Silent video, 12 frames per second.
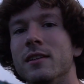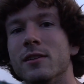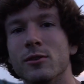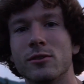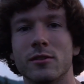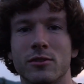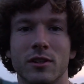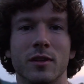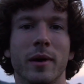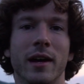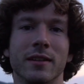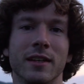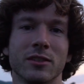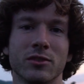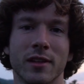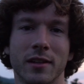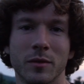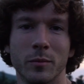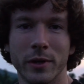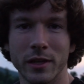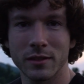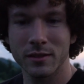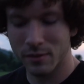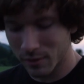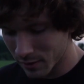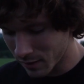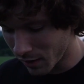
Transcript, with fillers: knows the shit about like slalom wings,